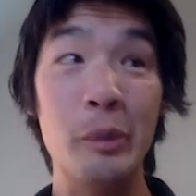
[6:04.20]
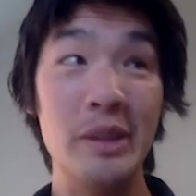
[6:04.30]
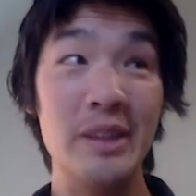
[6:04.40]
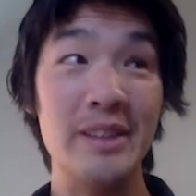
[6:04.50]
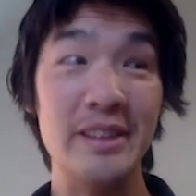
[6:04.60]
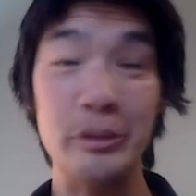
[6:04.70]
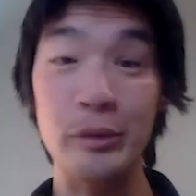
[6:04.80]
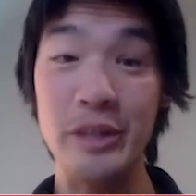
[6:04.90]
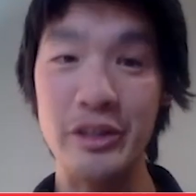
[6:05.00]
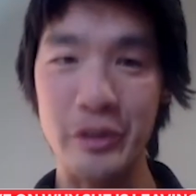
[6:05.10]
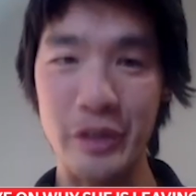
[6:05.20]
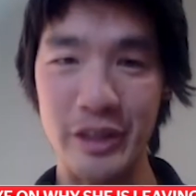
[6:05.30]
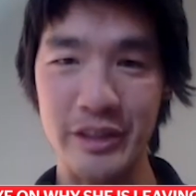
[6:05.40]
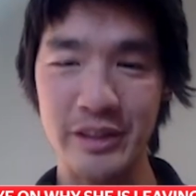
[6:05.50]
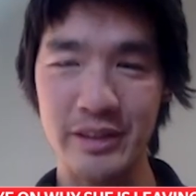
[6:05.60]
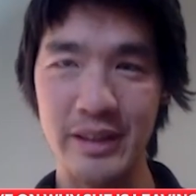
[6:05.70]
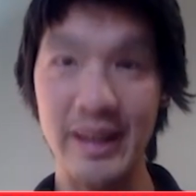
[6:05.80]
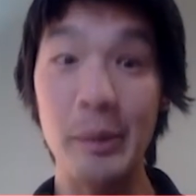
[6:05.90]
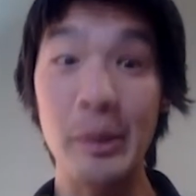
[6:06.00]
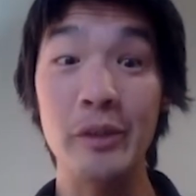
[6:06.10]
ability to reach across
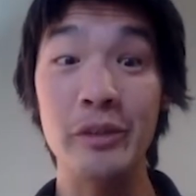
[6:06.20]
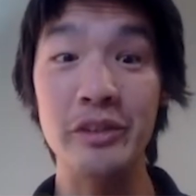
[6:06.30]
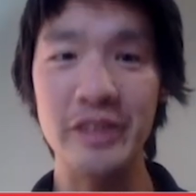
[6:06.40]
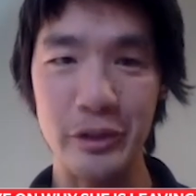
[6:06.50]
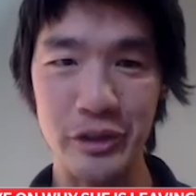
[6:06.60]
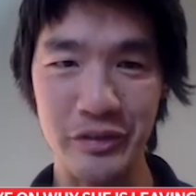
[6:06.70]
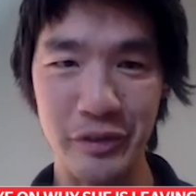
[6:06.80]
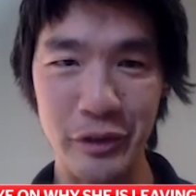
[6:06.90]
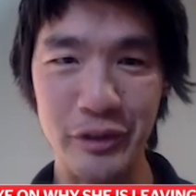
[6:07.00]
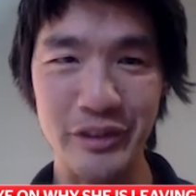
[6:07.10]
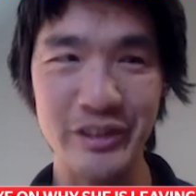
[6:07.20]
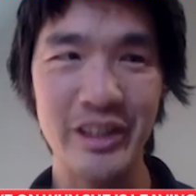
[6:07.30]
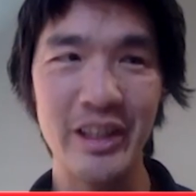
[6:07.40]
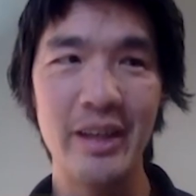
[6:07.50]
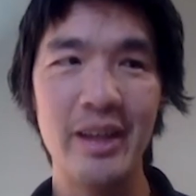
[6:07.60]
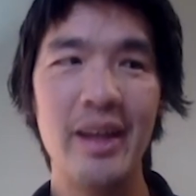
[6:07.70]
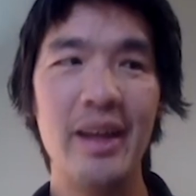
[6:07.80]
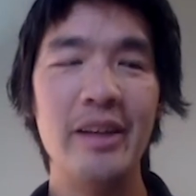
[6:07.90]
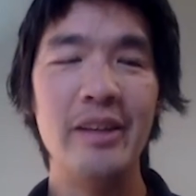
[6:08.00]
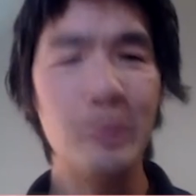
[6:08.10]
and appeal to centrist voters,
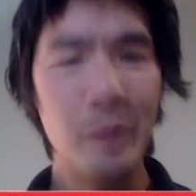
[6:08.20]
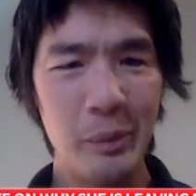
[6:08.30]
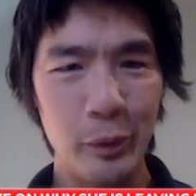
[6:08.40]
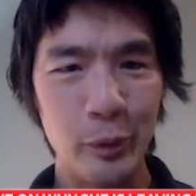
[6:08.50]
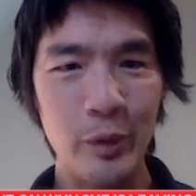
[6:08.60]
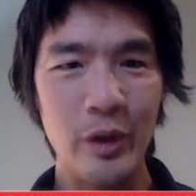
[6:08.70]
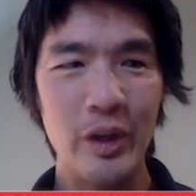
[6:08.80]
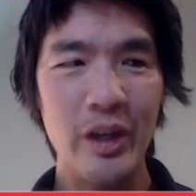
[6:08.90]
did people